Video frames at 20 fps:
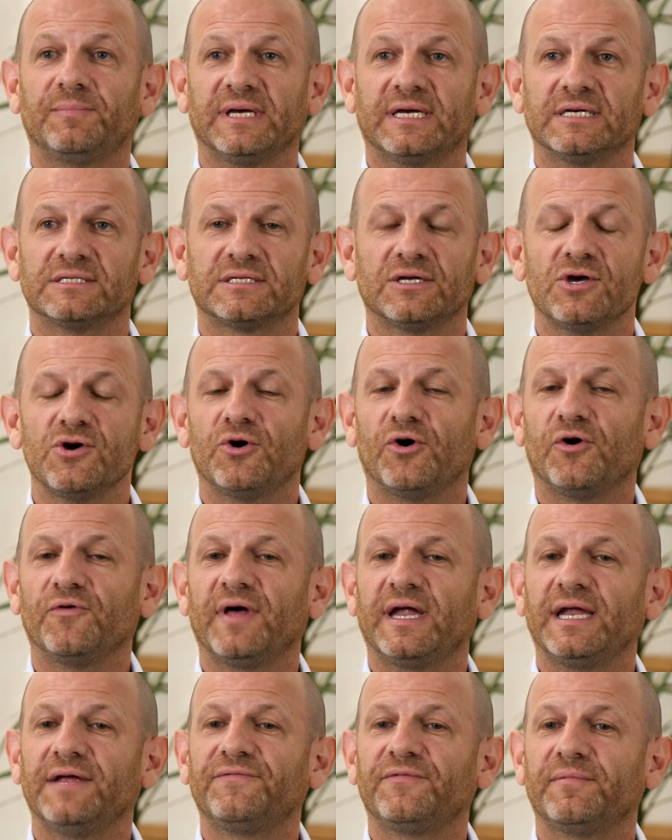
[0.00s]
because all
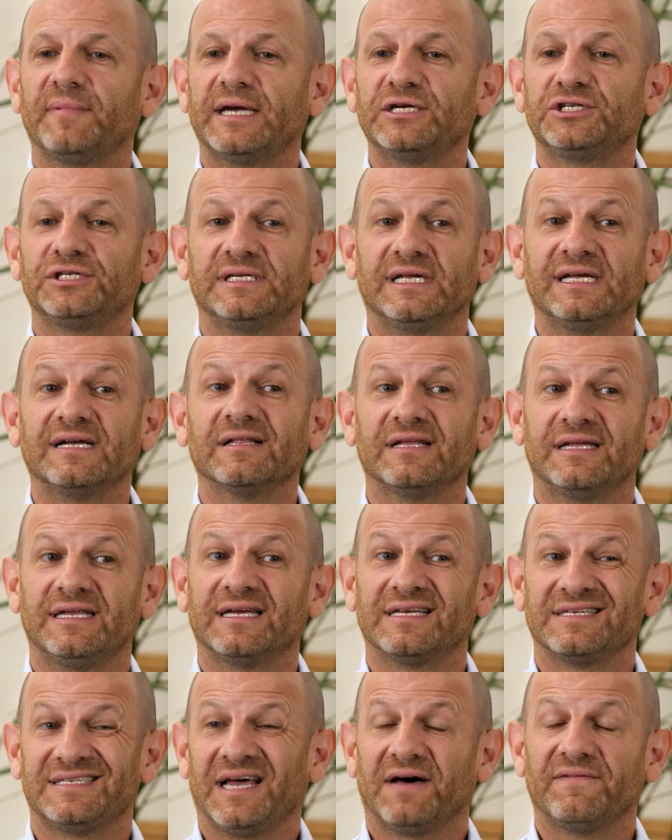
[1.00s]
that information in
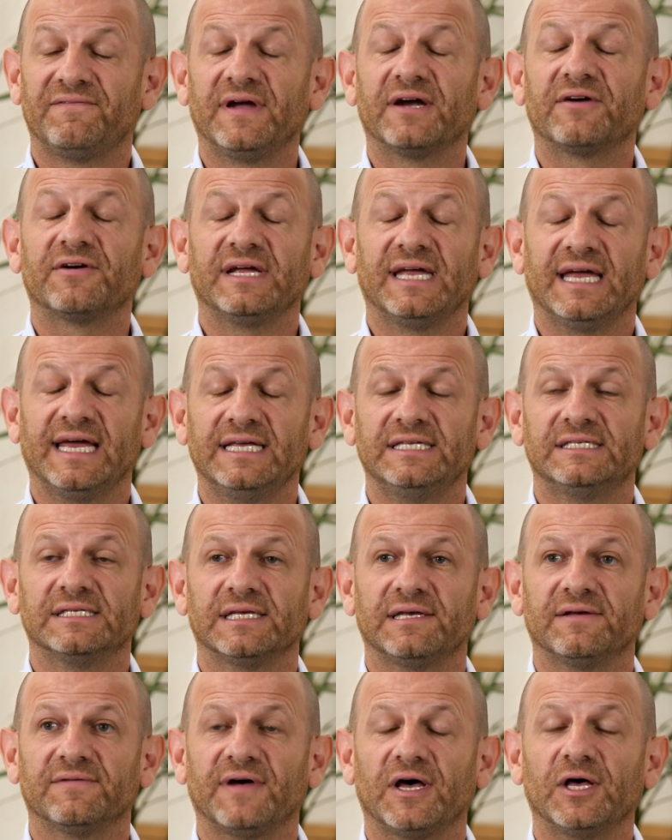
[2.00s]
clinic is now very
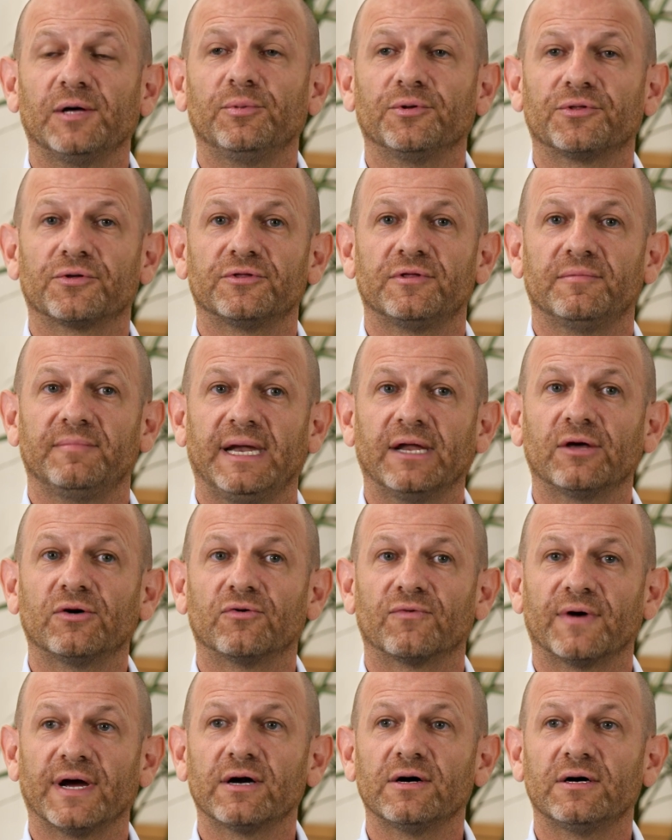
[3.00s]
easily available through the
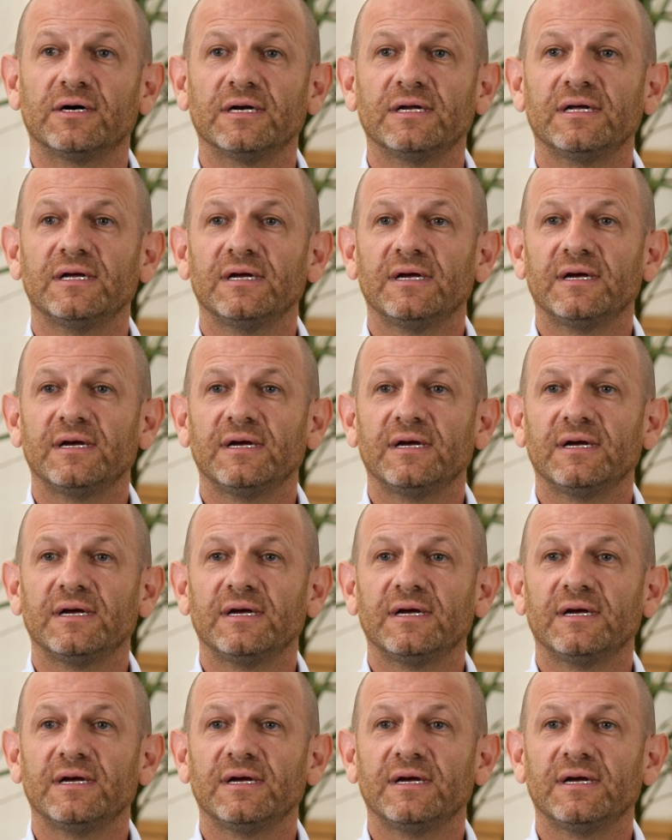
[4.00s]
medical record,